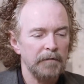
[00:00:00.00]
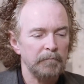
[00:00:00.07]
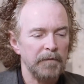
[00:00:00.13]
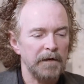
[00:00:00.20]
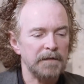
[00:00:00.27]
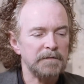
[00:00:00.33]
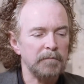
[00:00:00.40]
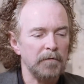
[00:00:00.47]
But
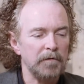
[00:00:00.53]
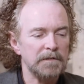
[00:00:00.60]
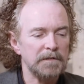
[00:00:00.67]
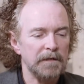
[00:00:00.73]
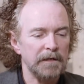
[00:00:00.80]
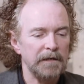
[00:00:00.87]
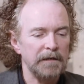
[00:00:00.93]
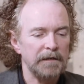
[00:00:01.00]
it's
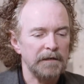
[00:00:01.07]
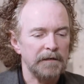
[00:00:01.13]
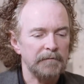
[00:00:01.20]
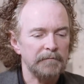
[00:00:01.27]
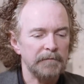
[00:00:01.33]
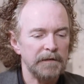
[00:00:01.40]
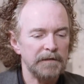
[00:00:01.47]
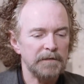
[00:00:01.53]
mostly,
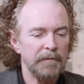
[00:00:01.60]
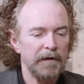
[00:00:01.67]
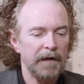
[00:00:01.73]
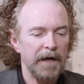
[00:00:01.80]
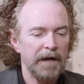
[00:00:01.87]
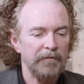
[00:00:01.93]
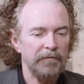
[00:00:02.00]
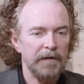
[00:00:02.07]
it's about
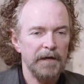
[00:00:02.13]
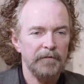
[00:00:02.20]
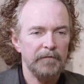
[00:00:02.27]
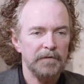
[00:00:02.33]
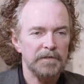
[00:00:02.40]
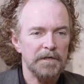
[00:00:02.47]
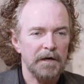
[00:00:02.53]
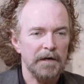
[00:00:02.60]
half and half
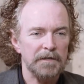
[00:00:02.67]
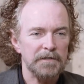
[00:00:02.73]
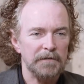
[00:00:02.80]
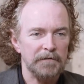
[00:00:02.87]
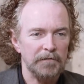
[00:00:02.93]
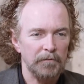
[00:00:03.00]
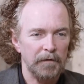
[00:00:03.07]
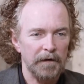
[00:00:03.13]
on charge, and
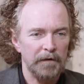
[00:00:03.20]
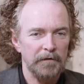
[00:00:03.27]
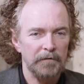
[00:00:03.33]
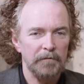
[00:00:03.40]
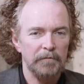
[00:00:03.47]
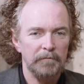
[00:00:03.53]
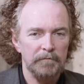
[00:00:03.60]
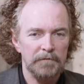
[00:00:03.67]
do what I
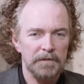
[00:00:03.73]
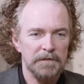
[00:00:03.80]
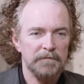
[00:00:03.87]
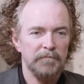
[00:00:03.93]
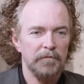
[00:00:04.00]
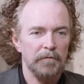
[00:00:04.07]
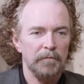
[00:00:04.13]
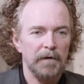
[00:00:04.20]
do just
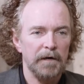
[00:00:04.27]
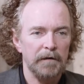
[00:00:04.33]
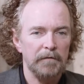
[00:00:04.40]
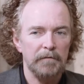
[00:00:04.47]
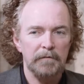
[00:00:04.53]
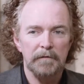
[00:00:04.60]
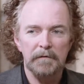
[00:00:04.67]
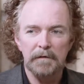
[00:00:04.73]
for my
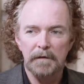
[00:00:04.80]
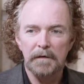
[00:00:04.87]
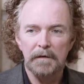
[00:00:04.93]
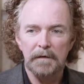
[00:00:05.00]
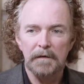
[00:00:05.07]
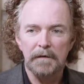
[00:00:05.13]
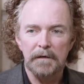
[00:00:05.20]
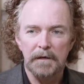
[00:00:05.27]
own
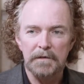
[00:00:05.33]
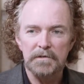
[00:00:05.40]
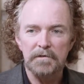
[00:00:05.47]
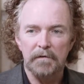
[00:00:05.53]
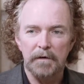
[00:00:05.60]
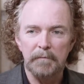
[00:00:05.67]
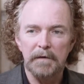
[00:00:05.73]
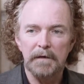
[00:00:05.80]

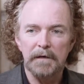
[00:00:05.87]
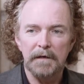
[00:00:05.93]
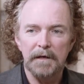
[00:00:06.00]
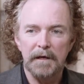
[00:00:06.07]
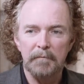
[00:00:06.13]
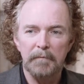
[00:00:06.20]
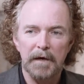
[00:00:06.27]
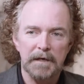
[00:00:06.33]
enjoyment. It
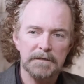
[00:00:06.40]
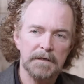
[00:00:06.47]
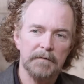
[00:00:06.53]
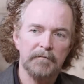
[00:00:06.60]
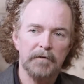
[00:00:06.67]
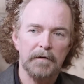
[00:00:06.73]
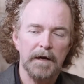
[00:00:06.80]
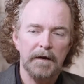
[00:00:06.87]
kind of makes up
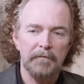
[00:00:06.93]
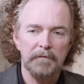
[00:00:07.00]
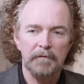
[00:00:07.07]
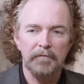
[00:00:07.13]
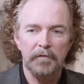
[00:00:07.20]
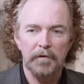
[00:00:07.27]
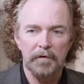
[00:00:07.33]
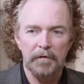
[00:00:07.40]
for having to
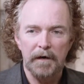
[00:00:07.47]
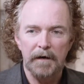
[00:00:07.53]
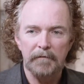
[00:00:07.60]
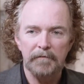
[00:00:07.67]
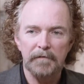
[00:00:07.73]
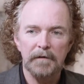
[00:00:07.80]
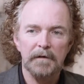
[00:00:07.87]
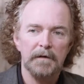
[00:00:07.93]
photograph
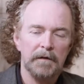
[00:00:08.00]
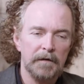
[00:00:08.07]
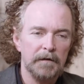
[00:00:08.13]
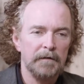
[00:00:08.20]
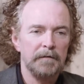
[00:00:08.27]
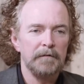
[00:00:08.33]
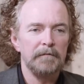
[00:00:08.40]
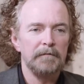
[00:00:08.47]

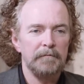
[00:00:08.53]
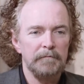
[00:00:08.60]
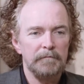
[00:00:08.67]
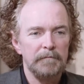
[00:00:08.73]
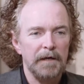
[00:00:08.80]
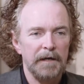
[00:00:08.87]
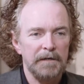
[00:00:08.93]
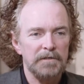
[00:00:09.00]

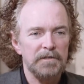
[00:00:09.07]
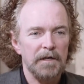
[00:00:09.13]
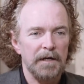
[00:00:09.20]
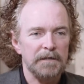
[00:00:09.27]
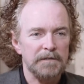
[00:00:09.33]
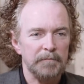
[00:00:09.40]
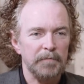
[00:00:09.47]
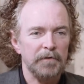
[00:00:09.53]

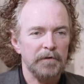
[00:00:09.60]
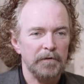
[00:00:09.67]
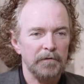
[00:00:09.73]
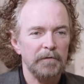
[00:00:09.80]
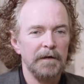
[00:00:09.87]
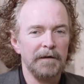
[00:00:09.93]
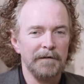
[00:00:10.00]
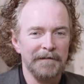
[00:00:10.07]
headshots at Purdue.
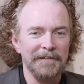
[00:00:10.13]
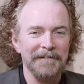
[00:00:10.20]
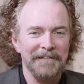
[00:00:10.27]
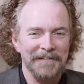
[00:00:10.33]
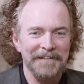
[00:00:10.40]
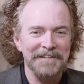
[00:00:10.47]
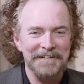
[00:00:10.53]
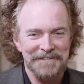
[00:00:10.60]

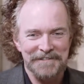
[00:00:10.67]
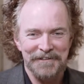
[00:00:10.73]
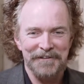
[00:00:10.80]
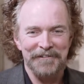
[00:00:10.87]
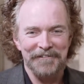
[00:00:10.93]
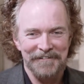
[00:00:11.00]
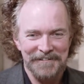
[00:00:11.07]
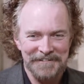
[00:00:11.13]

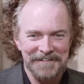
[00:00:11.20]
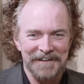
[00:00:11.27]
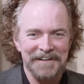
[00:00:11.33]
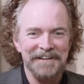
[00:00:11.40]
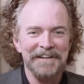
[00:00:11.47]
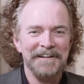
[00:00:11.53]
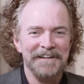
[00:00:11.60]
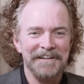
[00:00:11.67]
So it's
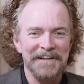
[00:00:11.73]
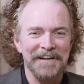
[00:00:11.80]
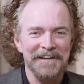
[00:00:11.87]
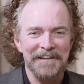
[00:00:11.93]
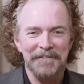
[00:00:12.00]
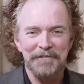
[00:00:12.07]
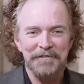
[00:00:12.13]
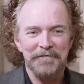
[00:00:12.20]
like, yeah,
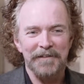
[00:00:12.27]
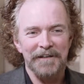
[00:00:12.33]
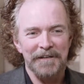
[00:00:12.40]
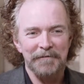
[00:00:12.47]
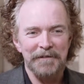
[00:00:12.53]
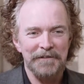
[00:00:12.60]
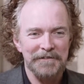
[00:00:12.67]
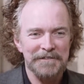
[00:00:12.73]
that was fun. Let
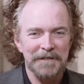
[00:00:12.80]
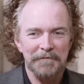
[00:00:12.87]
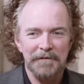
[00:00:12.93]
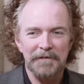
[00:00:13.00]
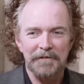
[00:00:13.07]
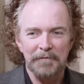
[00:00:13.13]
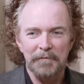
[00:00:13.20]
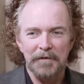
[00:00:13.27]
me do something
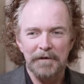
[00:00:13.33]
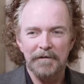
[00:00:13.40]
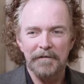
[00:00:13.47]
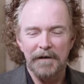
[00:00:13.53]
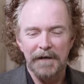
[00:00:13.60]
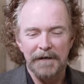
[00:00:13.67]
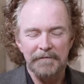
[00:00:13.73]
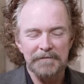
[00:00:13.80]
a little more
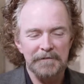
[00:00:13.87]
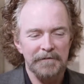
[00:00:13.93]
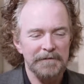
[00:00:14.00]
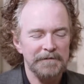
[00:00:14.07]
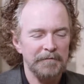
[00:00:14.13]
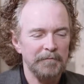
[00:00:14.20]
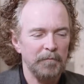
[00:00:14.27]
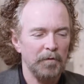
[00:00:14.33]
creative. So it's
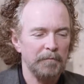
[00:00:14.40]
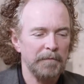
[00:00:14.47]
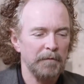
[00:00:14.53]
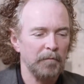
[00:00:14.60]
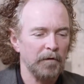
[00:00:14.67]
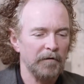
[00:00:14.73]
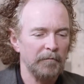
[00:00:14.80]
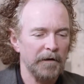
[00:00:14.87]
a bit
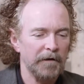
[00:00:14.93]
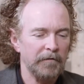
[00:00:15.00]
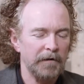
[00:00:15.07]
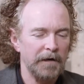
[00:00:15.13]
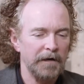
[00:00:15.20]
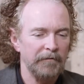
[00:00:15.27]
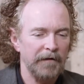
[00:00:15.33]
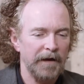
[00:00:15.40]
more of my
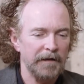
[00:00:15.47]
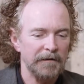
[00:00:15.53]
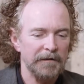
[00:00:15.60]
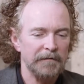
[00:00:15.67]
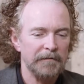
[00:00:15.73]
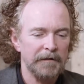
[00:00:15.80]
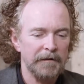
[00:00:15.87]
creative outlet.